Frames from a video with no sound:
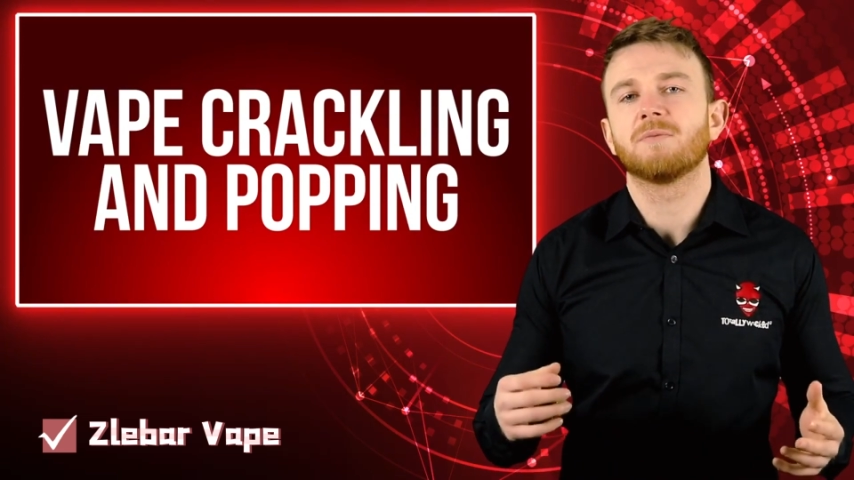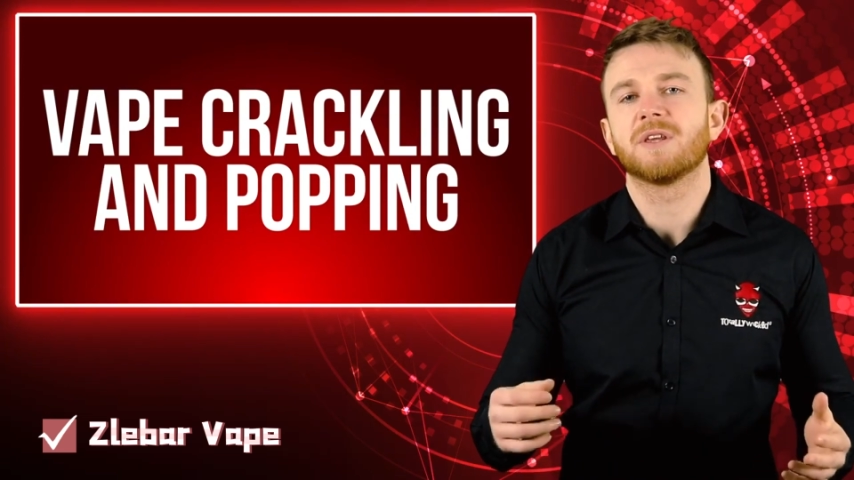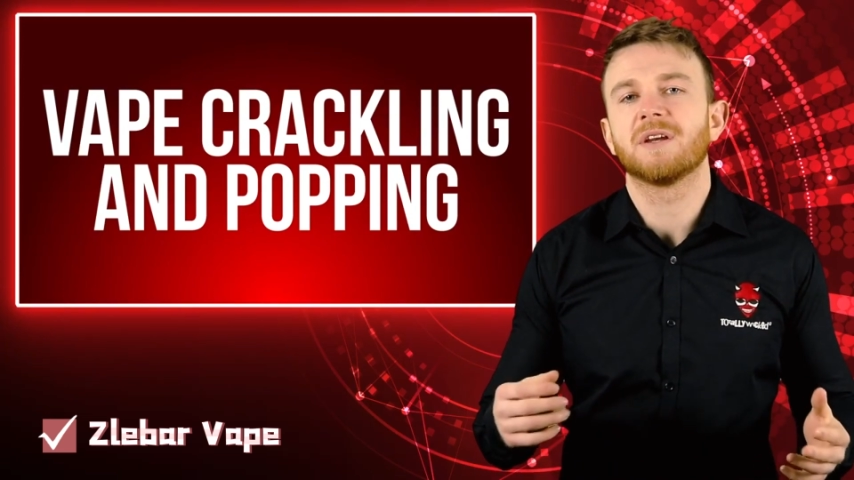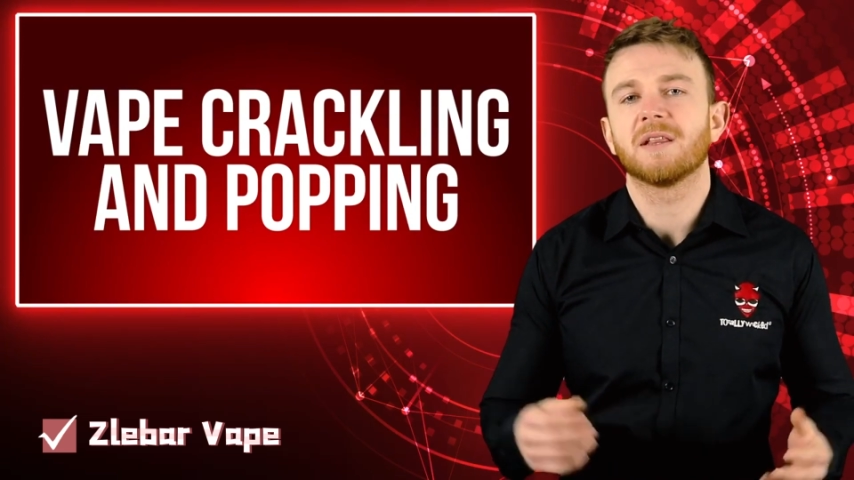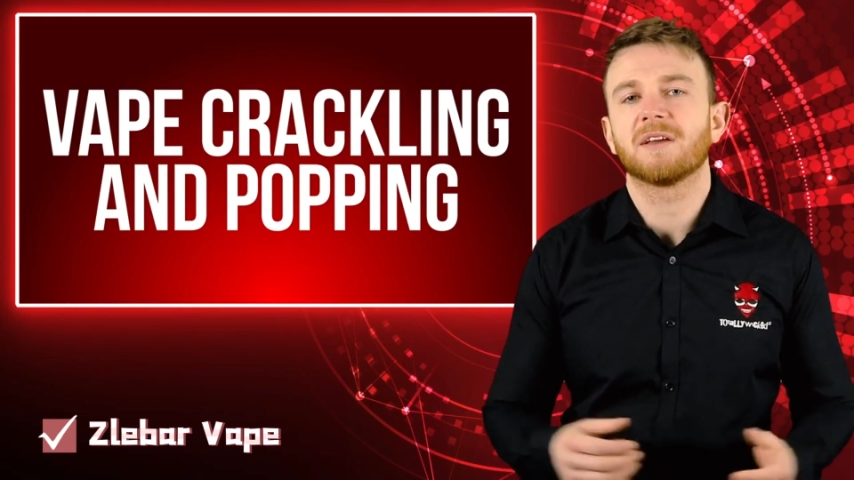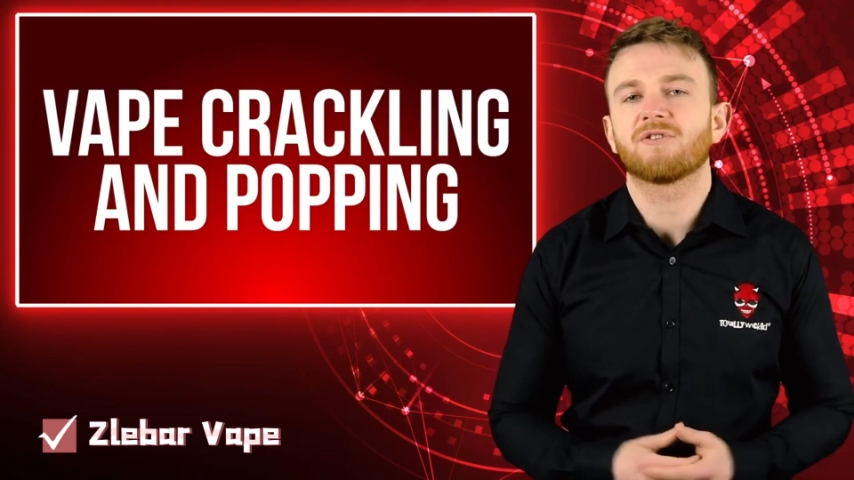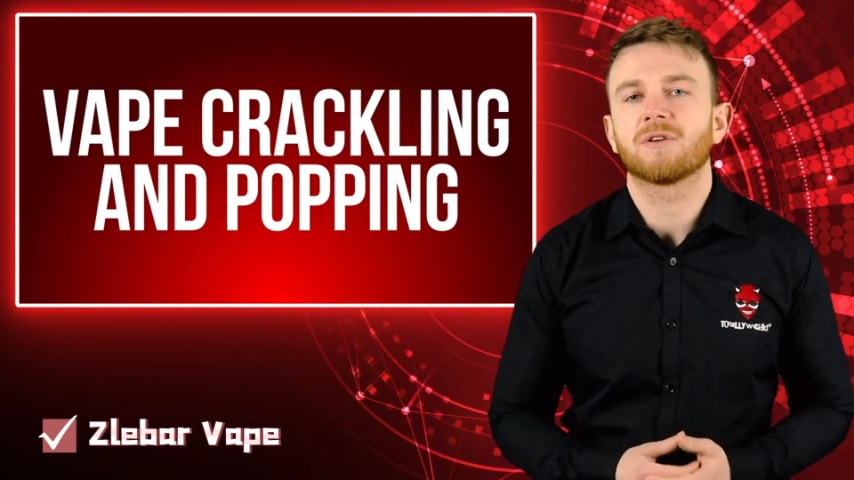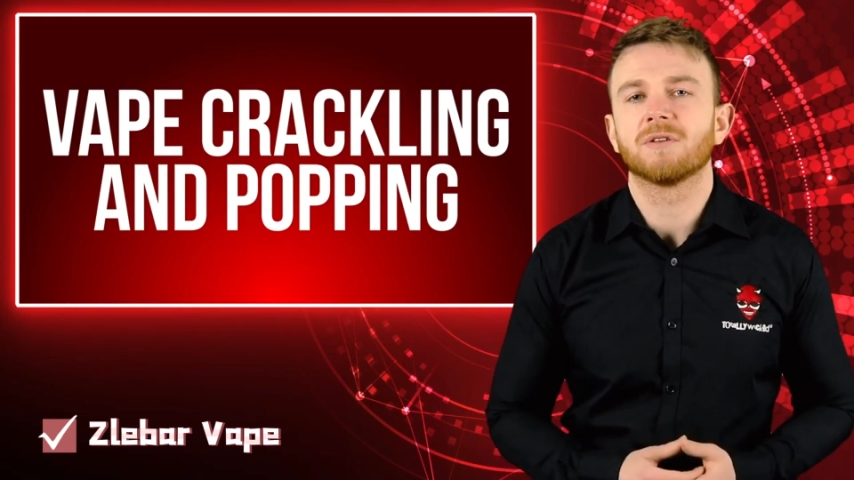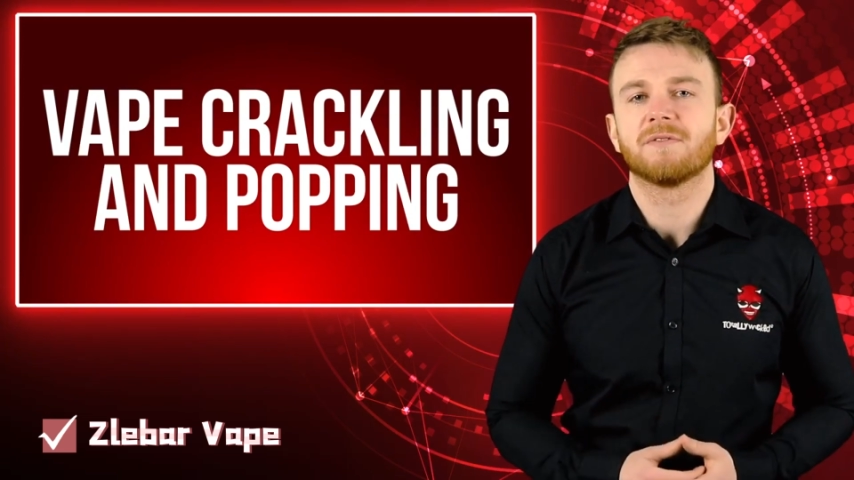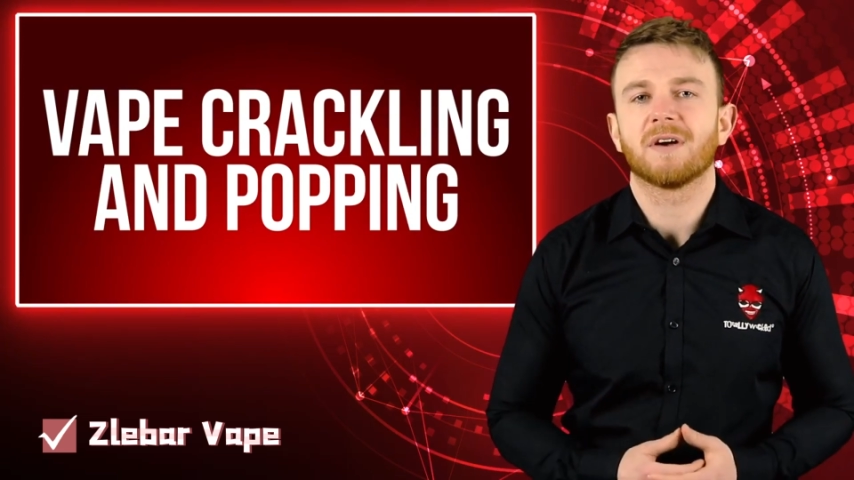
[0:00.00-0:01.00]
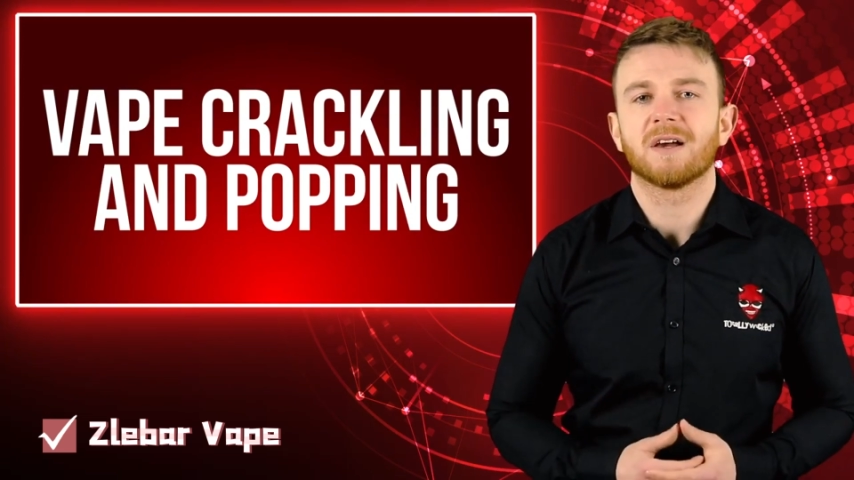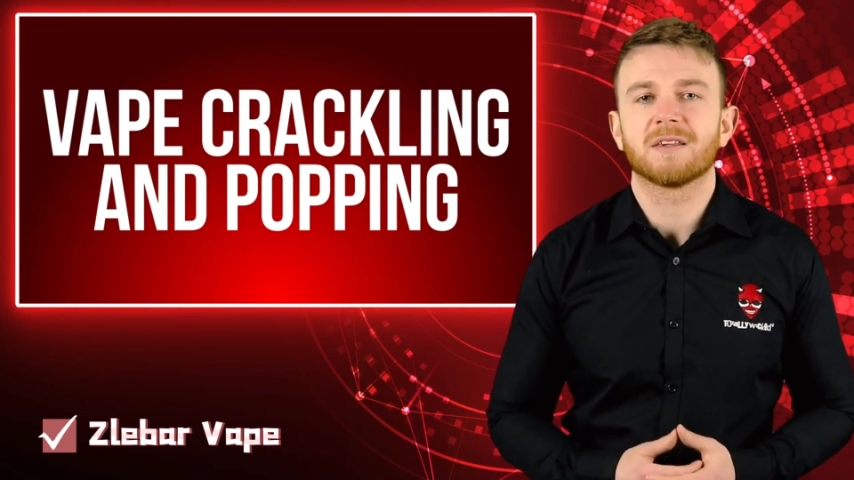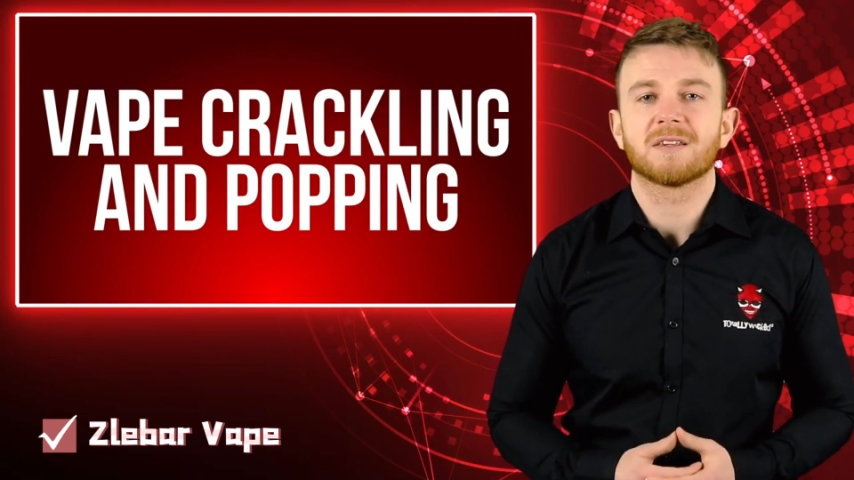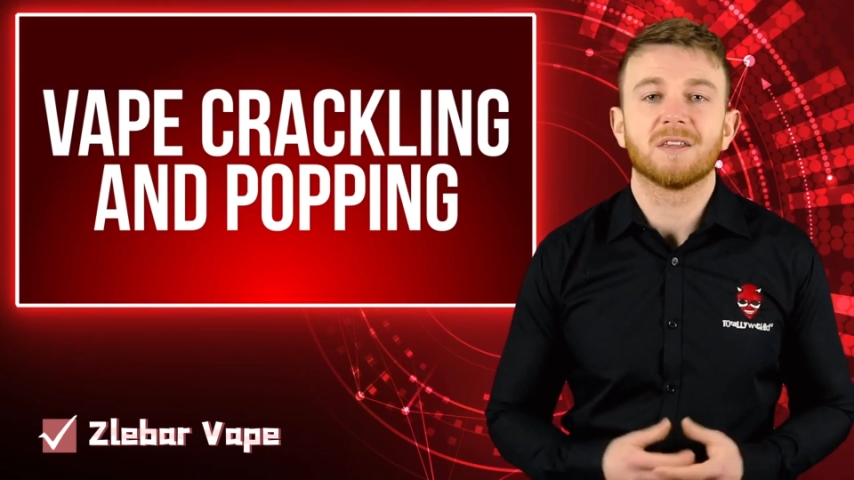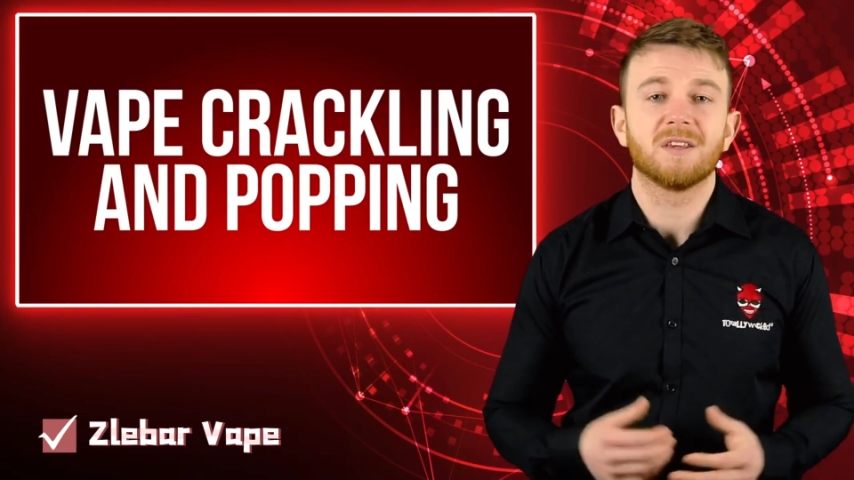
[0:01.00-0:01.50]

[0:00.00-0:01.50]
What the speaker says: with an electrical device